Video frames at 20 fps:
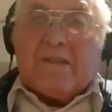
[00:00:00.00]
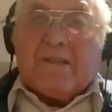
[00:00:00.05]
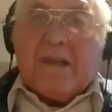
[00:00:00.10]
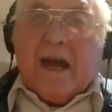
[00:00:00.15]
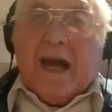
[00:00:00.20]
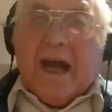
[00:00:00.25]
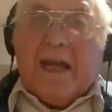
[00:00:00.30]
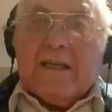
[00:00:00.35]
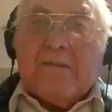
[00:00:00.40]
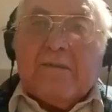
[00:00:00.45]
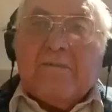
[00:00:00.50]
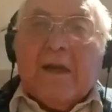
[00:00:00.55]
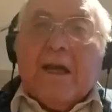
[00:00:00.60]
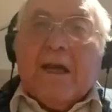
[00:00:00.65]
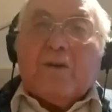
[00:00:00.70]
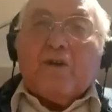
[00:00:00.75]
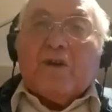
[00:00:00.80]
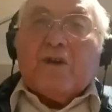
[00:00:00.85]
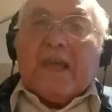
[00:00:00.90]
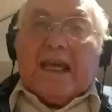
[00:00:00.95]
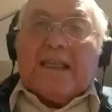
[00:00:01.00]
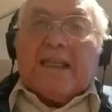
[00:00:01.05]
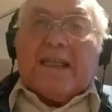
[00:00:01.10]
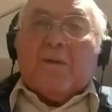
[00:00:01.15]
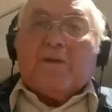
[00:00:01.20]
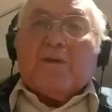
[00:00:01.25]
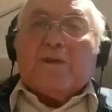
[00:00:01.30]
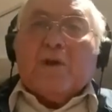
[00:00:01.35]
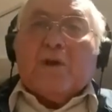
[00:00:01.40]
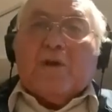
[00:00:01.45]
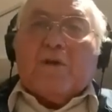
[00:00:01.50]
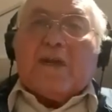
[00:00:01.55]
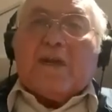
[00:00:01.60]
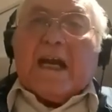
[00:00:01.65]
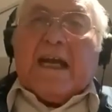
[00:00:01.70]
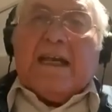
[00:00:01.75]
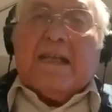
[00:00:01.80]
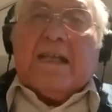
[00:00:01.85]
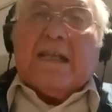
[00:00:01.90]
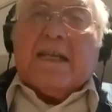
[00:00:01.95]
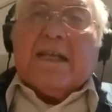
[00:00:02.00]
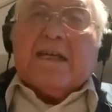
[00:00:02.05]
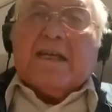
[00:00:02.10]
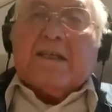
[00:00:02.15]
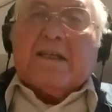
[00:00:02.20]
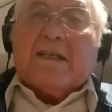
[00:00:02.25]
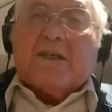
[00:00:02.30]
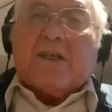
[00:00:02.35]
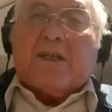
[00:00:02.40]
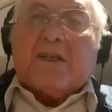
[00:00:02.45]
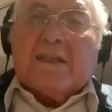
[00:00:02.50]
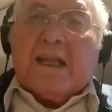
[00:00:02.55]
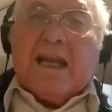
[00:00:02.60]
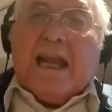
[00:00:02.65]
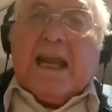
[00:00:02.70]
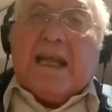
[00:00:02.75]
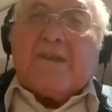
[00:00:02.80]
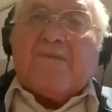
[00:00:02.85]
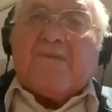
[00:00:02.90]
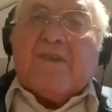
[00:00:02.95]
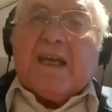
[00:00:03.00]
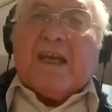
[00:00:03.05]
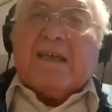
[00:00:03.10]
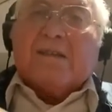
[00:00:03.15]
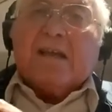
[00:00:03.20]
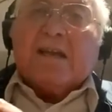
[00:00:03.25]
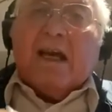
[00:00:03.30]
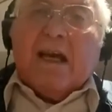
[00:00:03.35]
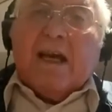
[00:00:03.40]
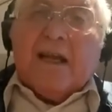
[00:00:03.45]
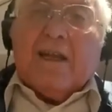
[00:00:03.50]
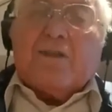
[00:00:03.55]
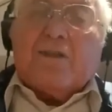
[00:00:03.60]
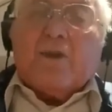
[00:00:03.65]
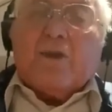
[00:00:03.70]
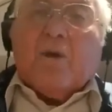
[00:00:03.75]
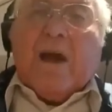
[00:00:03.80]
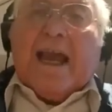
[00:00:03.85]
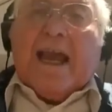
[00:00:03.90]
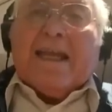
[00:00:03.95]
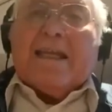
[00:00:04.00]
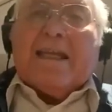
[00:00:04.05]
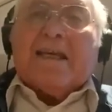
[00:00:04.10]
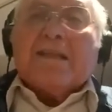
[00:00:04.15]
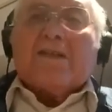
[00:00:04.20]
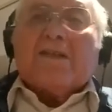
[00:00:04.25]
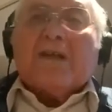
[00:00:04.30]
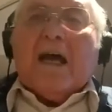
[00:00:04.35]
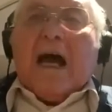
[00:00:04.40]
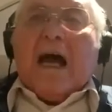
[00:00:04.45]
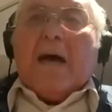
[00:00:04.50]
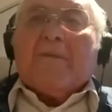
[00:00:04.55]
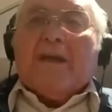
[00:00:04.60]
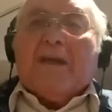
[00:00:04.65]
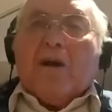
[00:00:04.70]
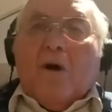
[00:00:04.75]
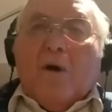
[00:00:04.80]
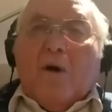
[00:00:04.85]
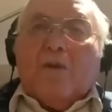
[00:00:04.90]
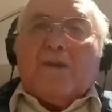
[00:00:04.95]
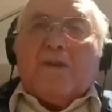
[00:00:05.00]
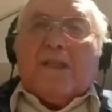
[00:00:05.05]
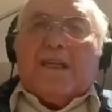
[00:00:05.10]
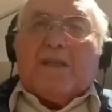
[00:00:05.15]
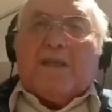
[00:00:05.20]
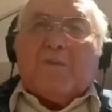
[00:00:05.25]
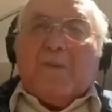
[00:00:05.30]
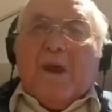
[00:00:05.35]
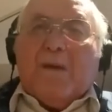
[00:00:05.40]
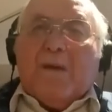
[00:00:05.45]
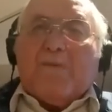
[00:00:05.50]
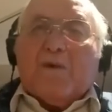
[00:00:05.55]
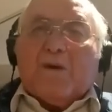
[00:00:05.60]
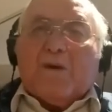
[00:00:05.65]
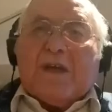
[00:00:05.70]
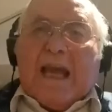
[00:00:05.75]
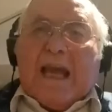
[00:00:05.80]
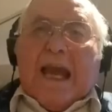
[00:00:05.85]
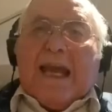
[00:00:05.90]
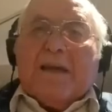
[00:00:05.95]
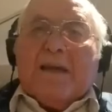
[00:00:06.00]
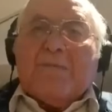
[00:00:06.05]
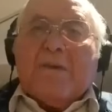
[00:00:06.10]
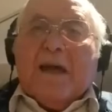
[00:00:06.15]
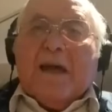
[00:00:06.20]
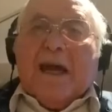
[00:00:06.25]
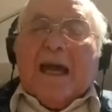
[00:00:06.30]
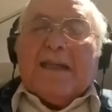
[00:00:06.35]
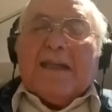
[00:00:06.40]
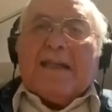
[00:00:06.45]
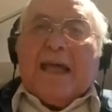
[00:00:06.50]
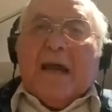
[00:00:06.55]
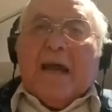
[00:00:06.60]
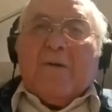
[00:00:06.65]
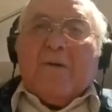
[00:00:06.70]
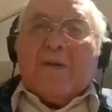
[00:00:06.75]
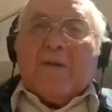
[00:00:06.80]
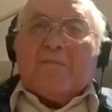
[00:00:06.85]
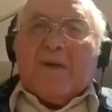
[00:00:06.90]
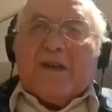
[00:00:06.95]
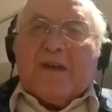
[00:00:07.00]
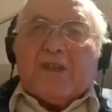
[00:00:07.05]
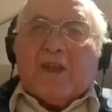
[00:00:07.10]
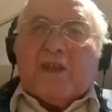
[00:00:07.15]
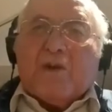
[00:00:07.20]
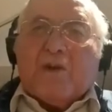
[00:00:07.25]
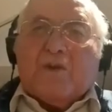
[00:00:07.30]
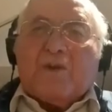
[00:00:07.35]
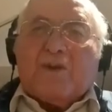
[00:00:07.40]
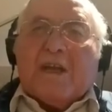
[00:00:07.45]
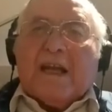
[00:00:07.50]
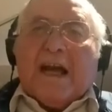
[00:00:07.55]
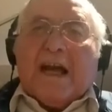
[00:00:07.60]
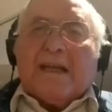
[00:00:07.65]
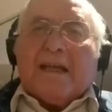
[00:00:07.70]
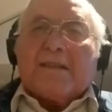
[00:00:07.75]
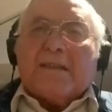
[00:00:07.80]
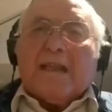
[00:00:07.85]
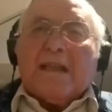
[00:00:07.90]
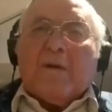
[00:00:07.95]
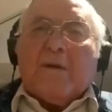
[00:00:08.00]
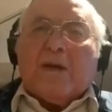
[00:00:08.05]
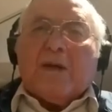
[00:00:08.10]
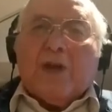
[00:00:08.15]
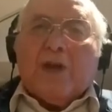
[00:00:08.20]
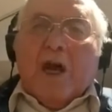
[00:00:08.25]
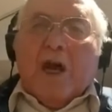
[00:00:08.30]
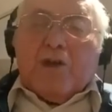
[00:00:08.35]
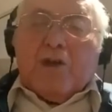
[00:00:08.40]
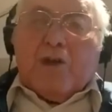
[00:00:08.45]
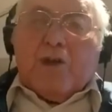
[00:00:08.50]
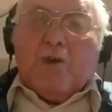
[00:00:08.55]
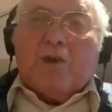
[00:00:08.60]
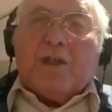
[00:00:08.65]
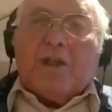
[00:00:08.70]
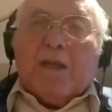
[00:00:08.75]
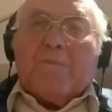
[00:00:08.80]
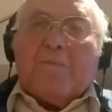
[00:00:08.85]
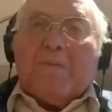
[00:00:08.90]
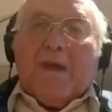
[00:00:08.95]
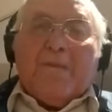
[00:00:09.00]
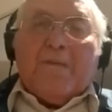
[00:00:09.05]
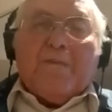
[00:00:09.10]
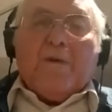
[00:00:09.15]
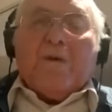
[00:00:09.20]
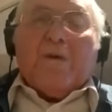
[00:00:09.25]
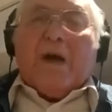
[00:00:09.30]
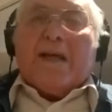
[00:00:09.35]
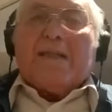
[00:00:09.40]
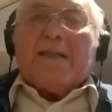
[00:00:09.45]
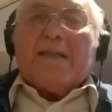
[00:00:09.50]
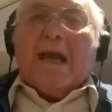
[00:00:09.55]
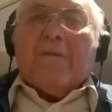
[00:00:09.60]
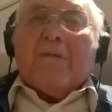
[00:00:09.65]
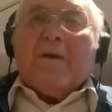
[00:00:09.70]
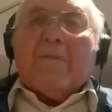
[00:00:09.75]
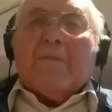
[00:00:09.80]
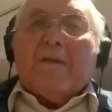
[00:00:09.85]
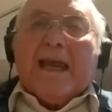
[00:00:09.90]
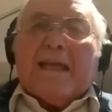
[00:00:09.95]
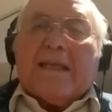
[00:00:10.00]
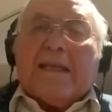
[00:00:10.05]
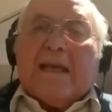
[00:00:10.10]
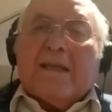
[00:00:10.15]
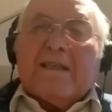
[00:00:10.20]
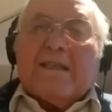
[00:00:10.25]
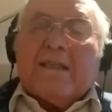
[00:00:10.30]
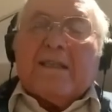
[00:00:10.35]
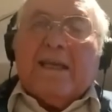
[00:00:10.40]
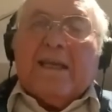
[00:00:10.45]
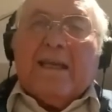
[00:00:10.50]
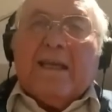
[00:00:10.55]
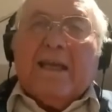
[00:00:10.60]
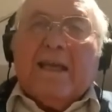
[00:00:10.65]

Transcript: together with the Ukrainians and the Latvian, Lithuanians. I mean, all these people came and they were persecuting us, and they were shooting people, and they were making they